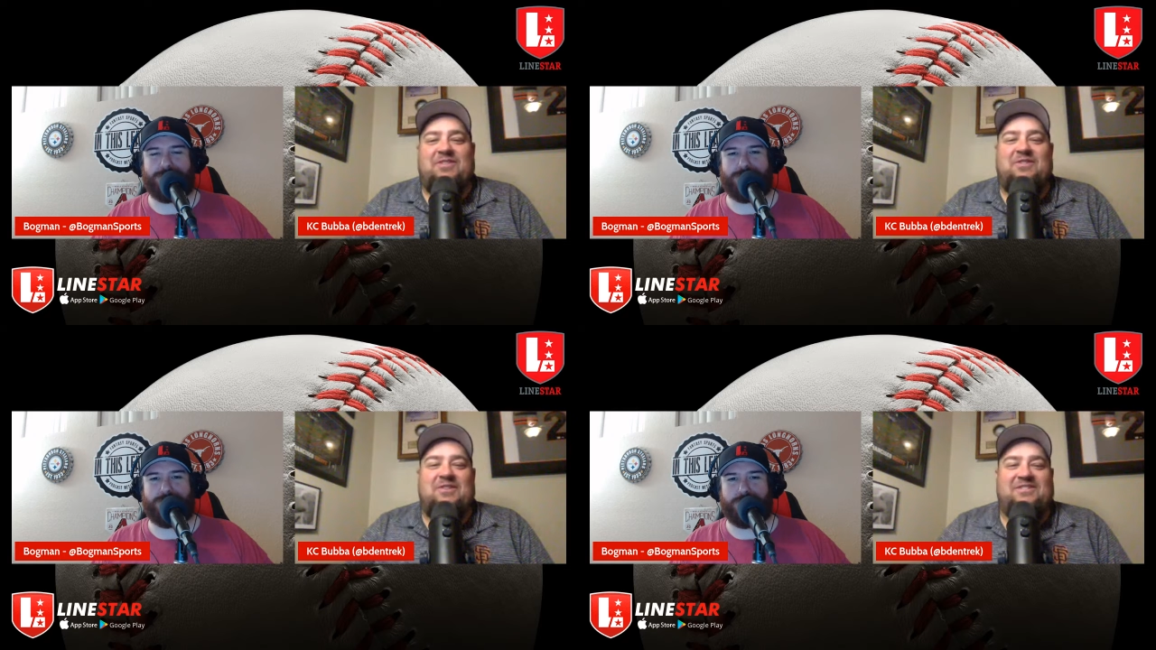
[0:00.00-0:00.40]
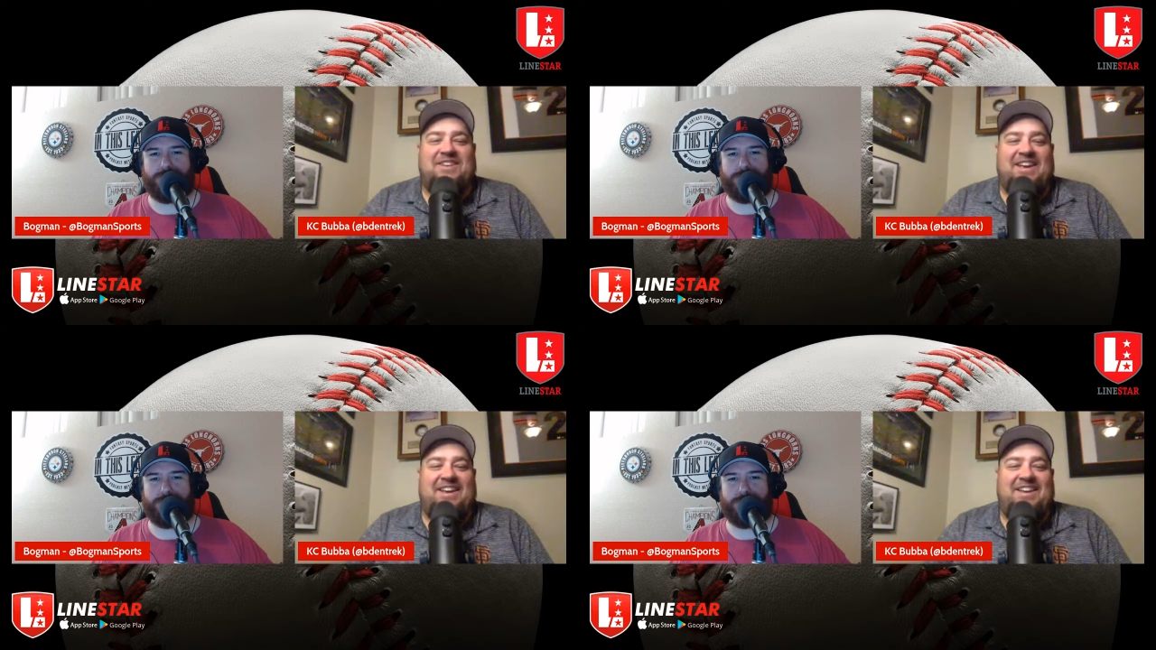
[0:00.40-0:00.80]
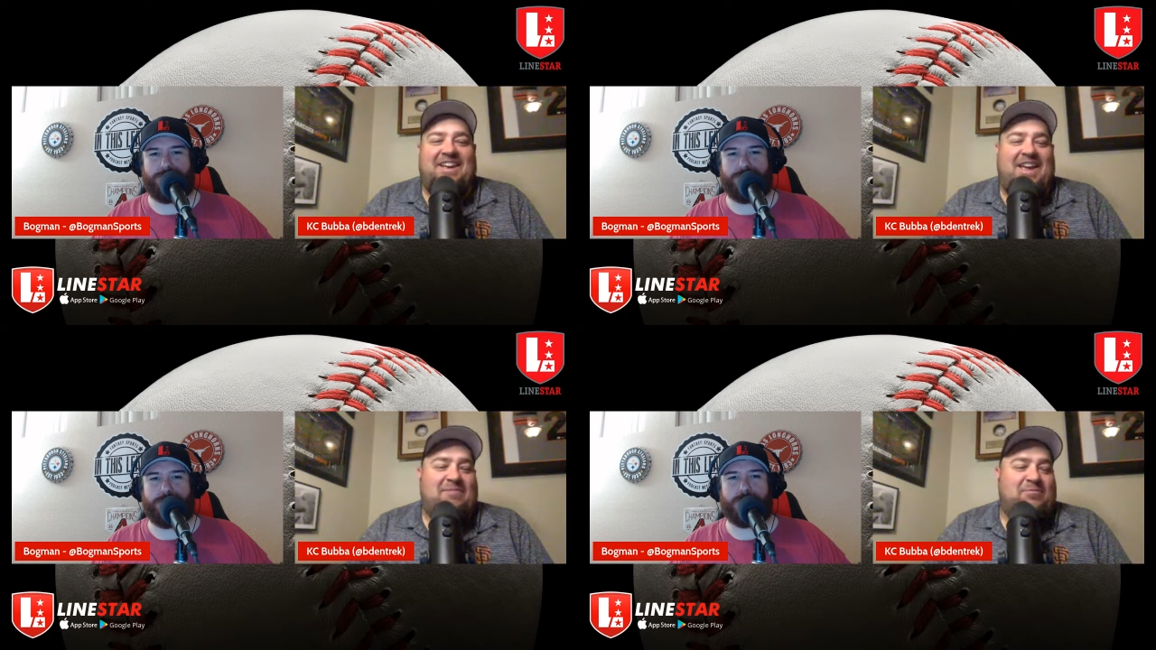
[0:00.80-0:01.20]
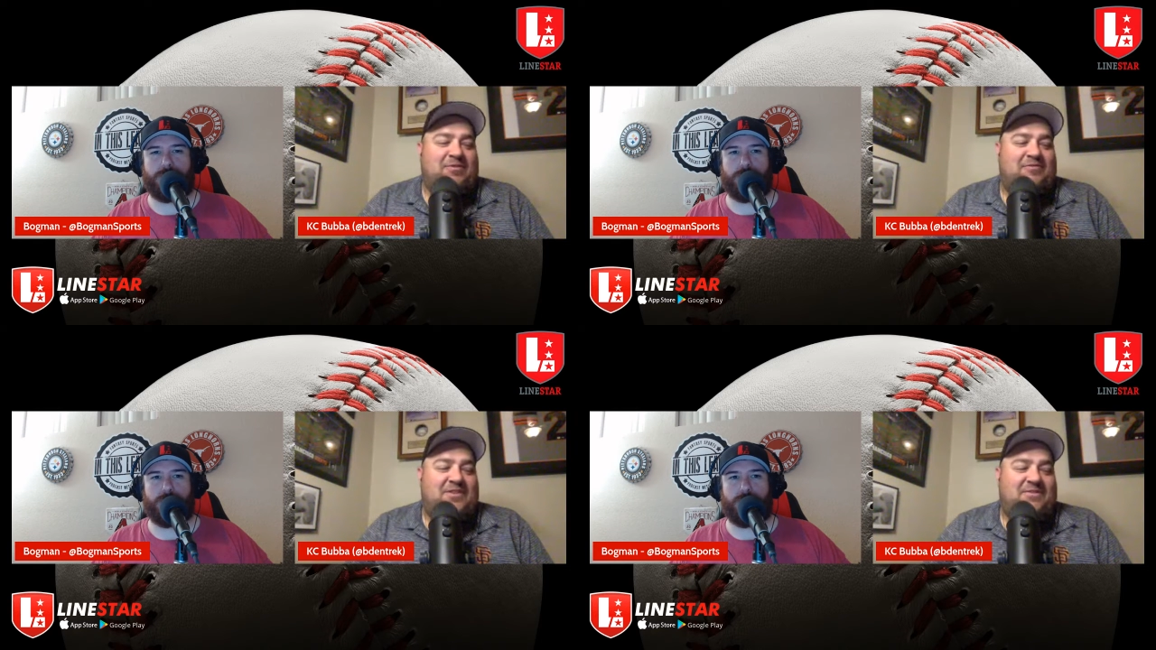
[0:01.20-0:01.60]
Speaker 1: the Thursday,
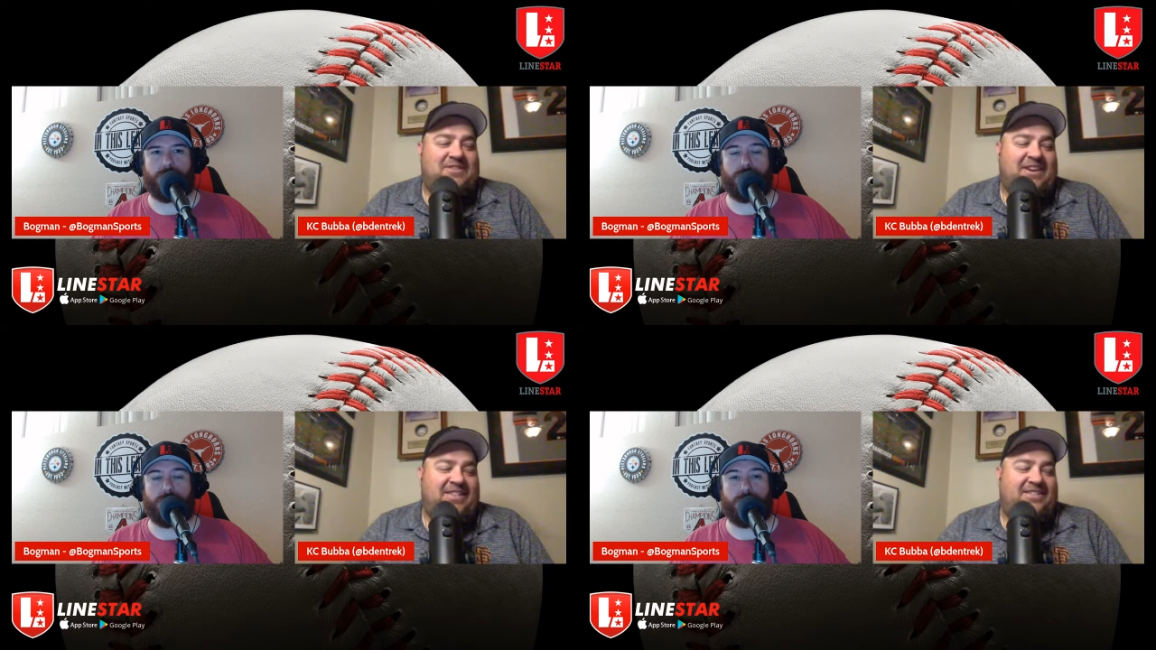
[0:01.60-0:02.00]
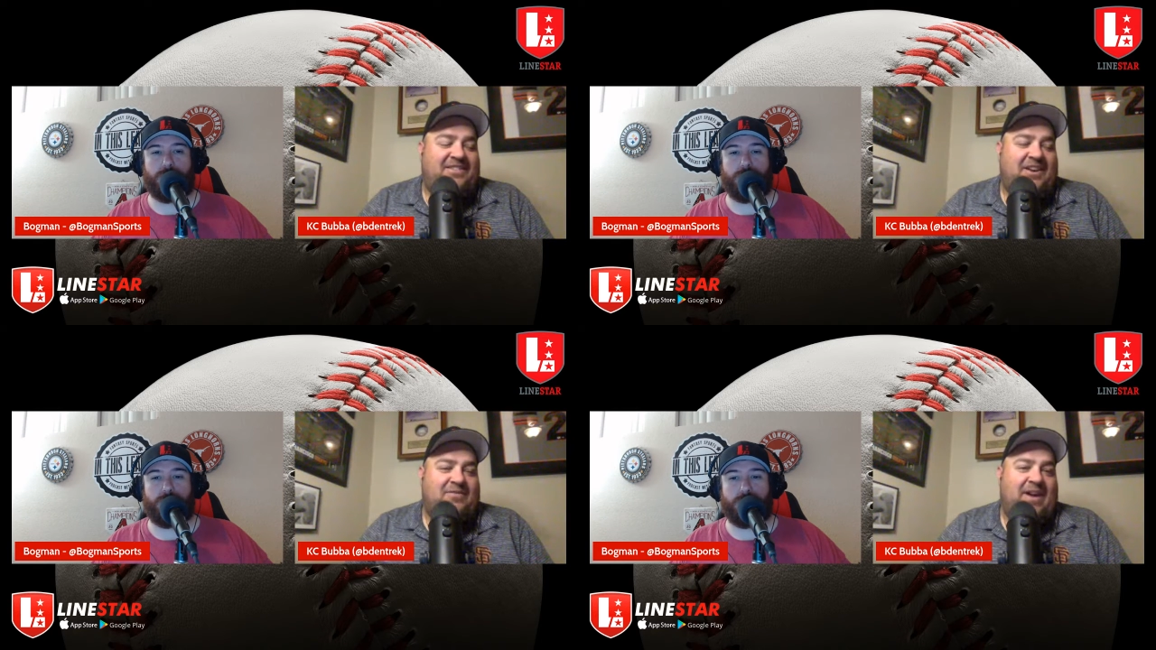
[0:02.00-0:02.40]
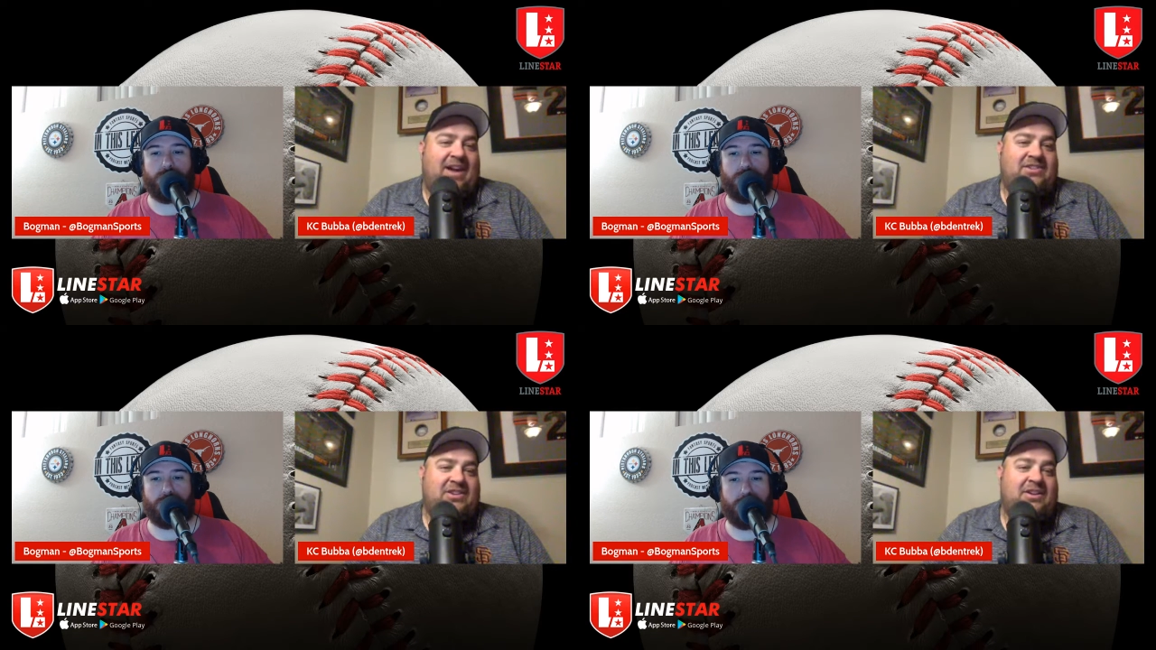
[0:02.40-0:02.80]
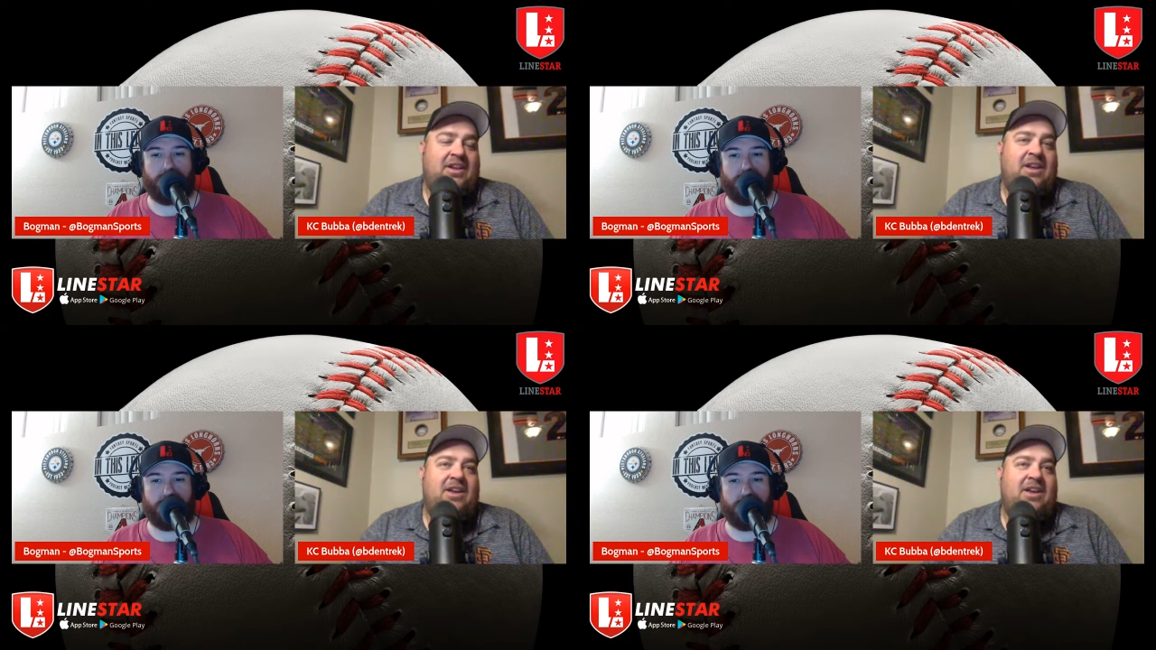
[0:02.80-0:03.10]
April 15th slate of action.